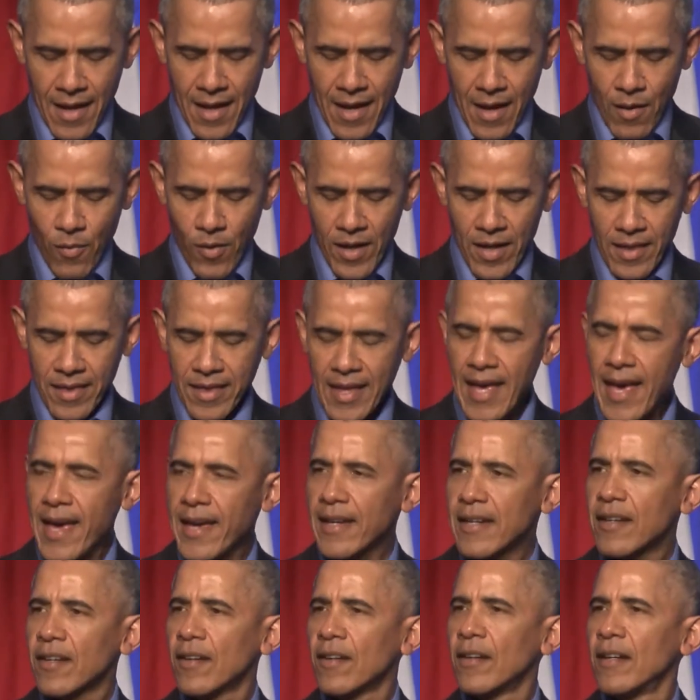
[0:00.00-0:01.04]
I want to
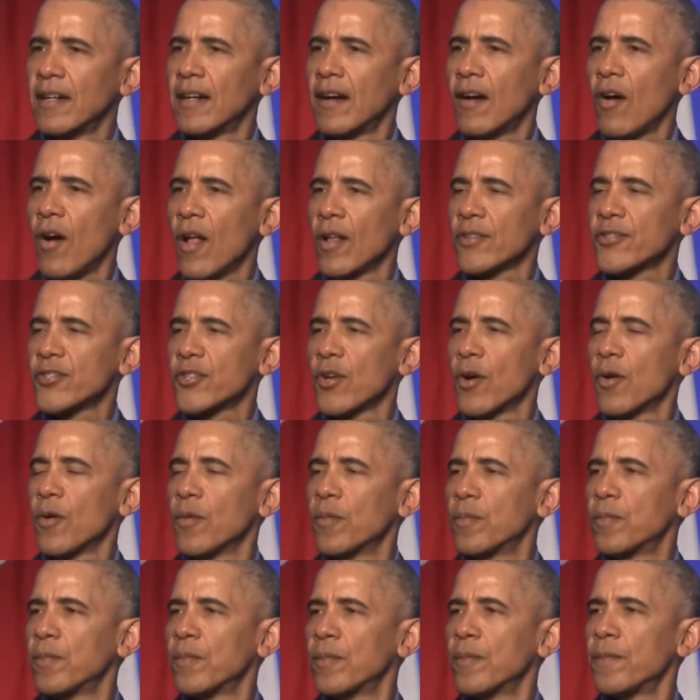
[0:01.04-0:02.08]
thank
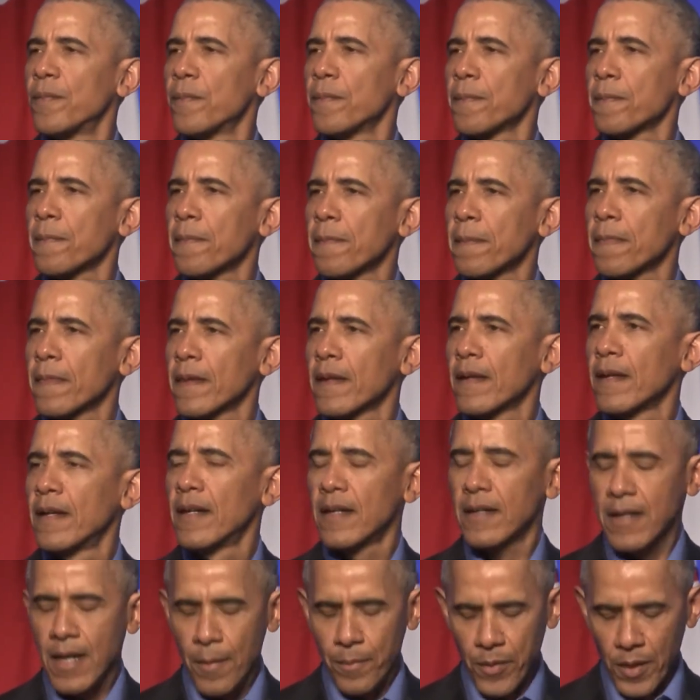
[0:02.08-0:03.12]
also
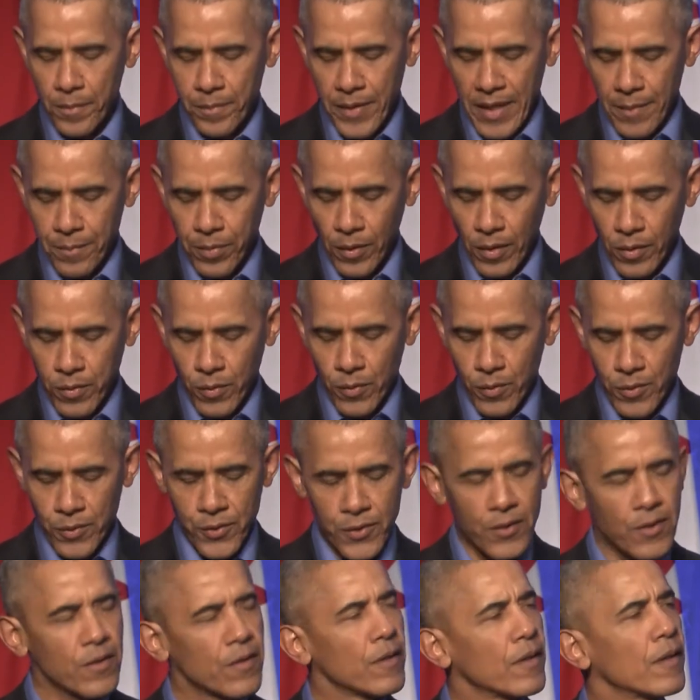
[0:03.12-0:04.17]
a couple of people
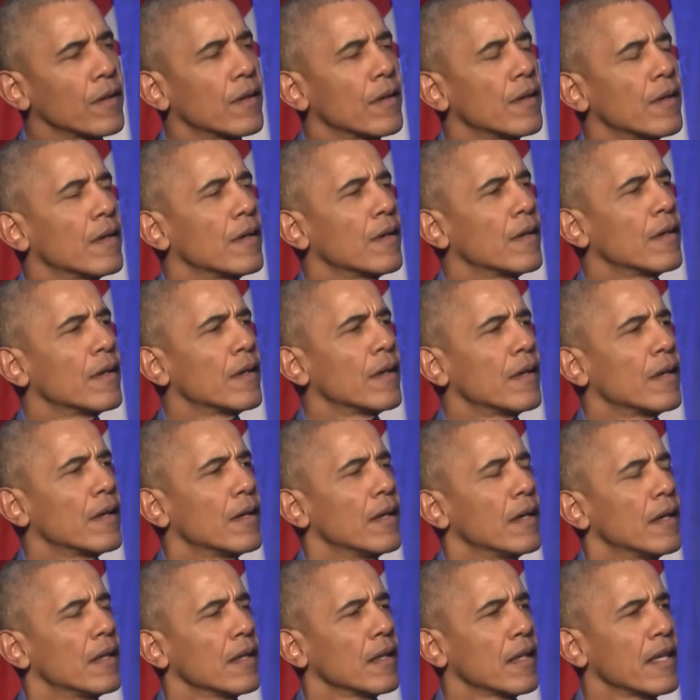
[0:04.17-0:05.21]
whose
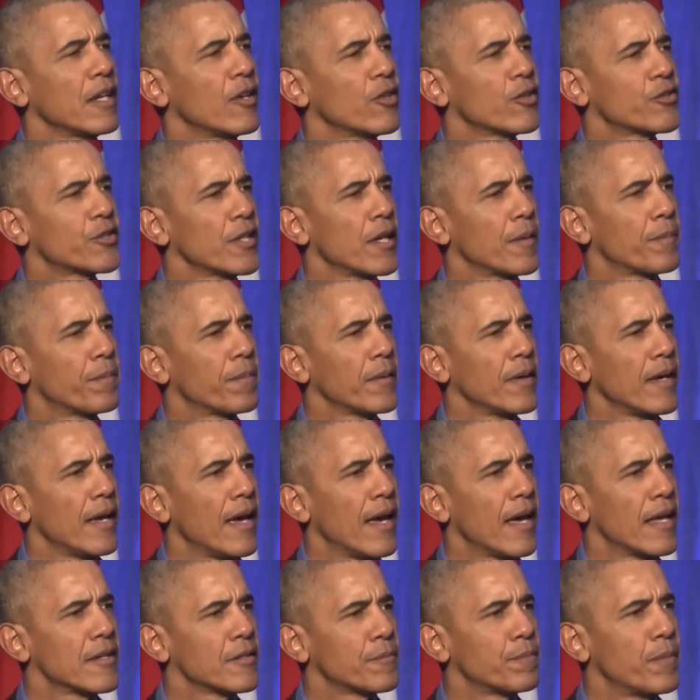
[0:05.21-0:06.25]
leadership
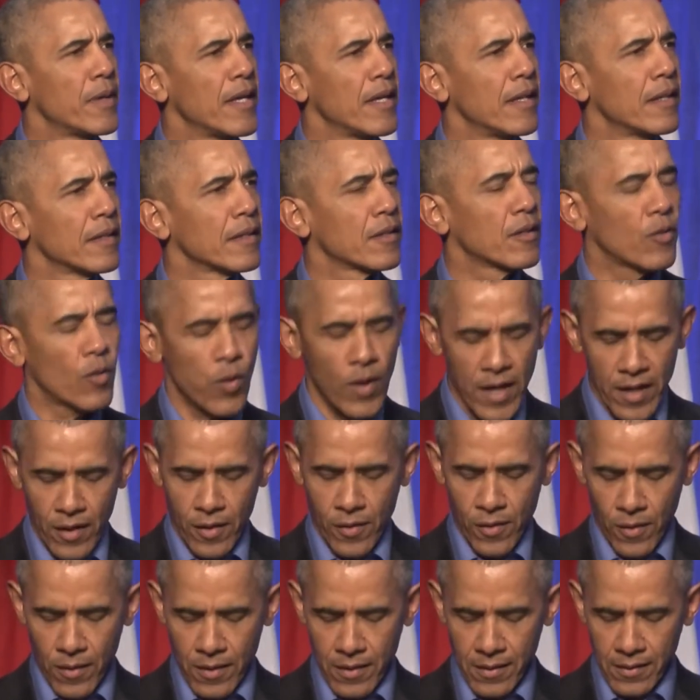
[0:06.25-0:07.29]
has been
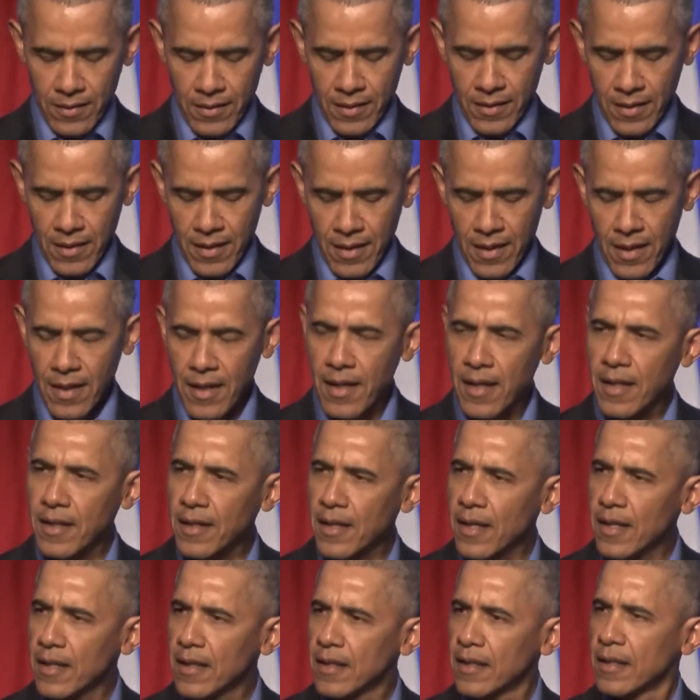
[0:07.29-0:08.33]
critical
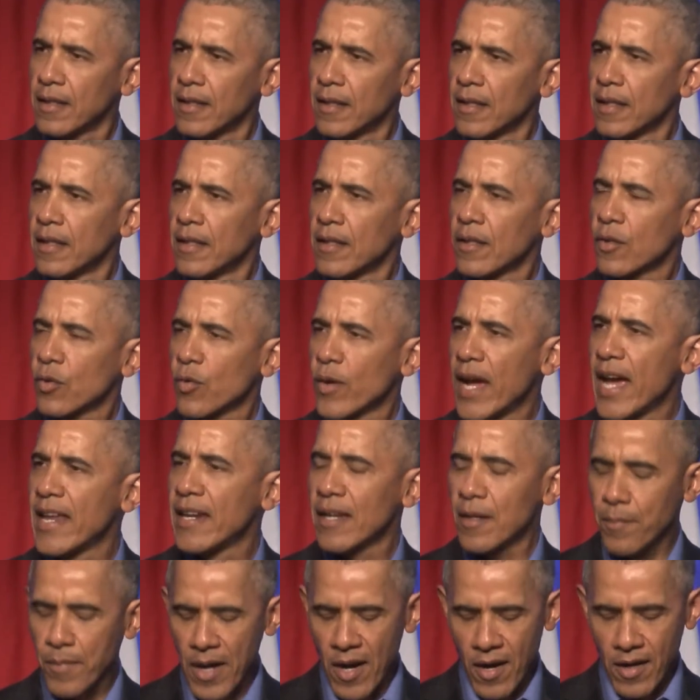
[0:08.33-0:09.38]
in
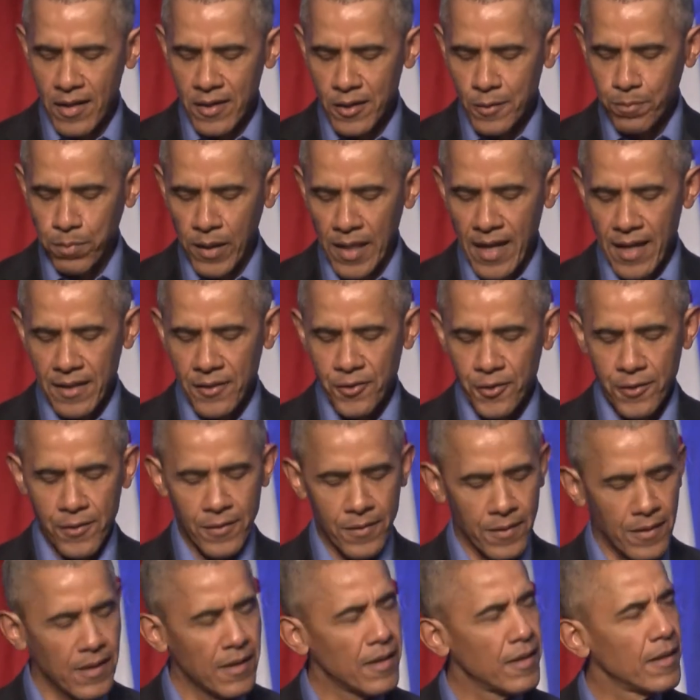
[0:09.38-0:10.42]
creating America's
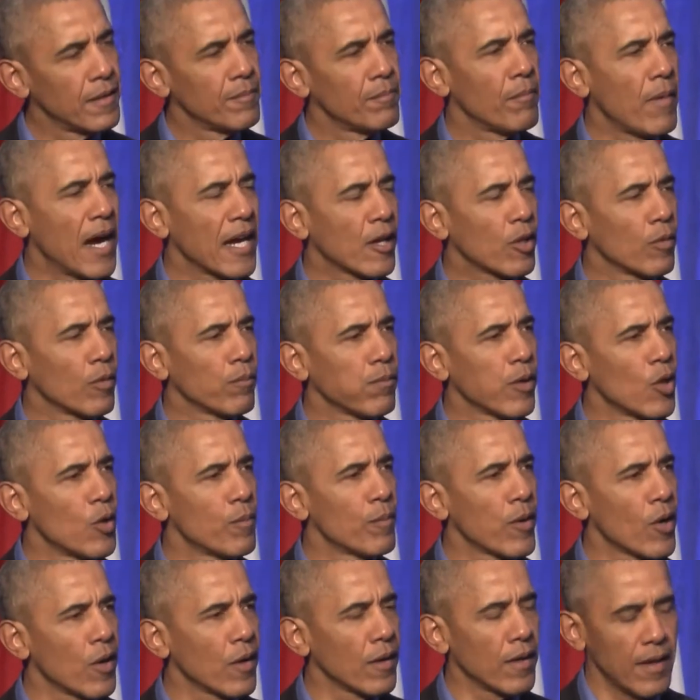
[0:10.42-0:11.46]
Pledge, Michael
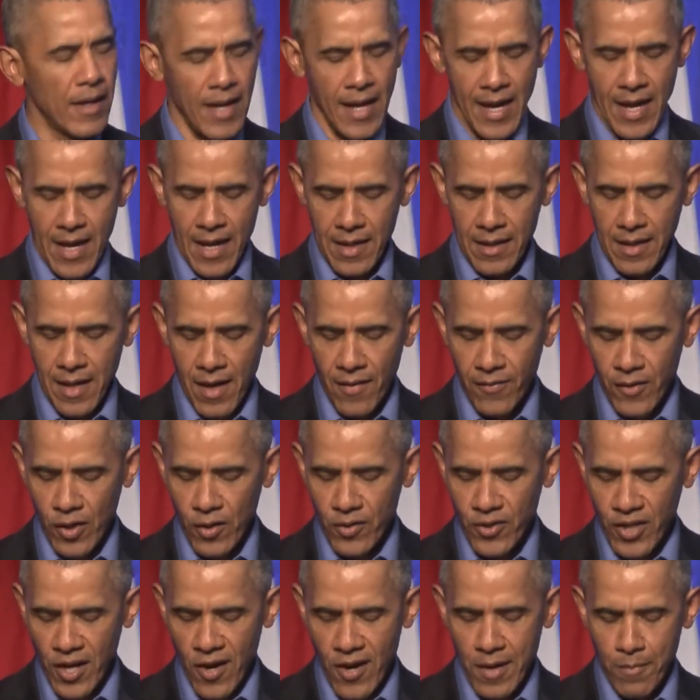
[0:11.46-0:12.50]
Bloomberg and Governor
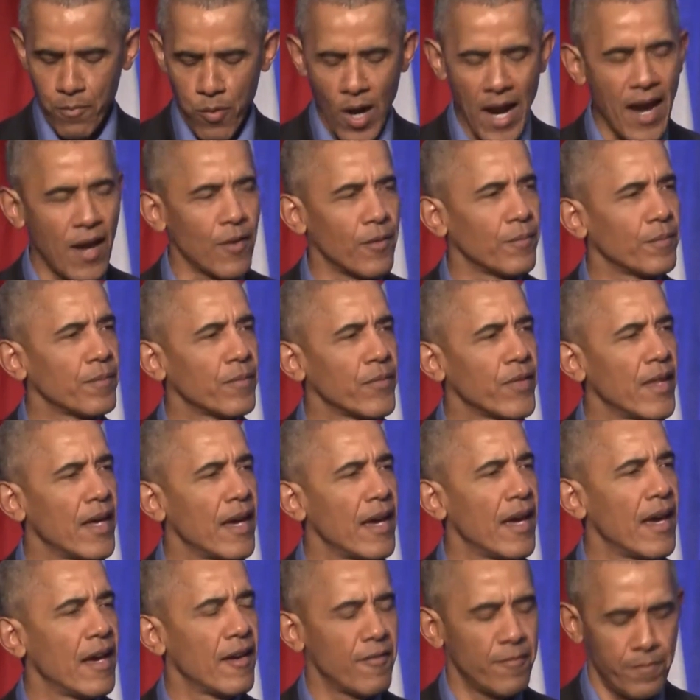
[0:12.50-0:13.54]
Jerry Brown.
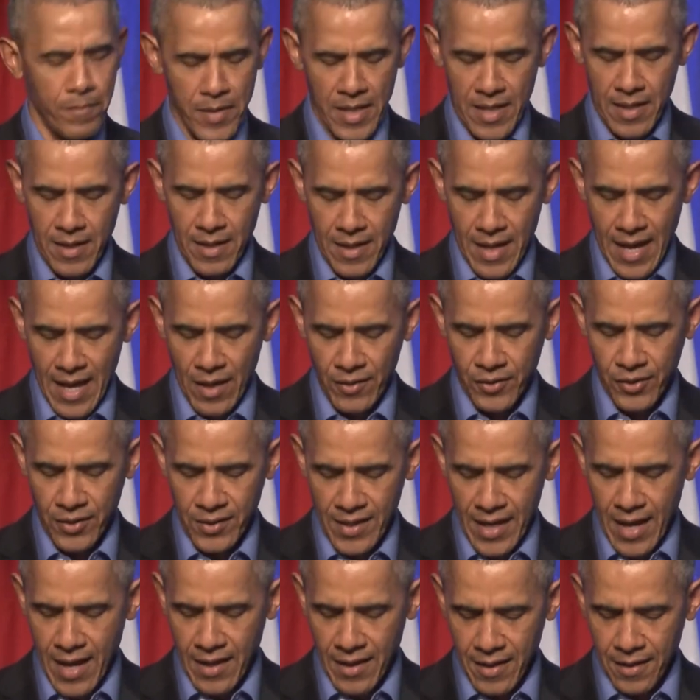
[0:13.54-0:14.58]
They have been
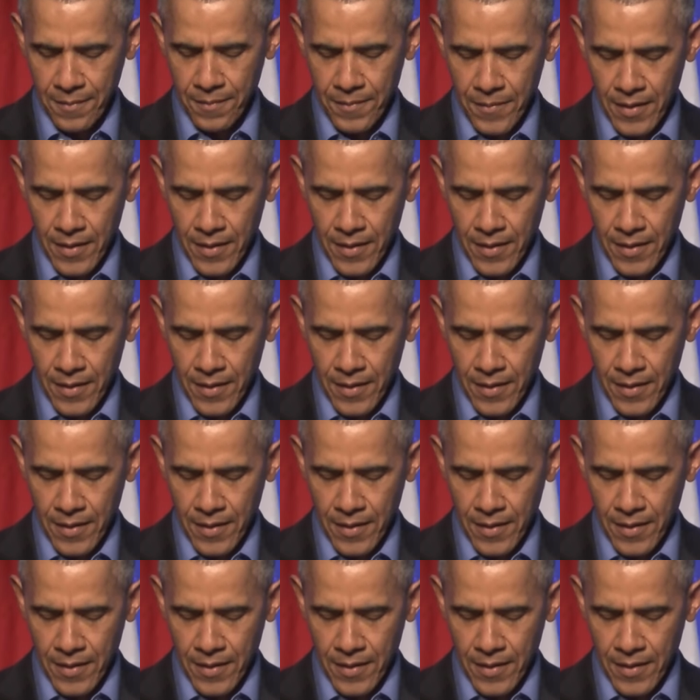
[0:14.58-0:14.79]
outstanding.